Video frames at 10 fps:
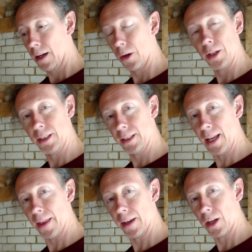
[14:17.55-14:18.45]
I'm going to
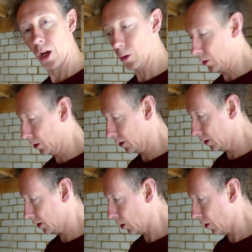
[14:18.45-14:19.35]
see how that goes.
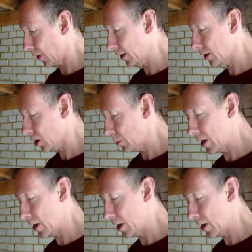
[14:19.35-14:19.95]
So I think there's going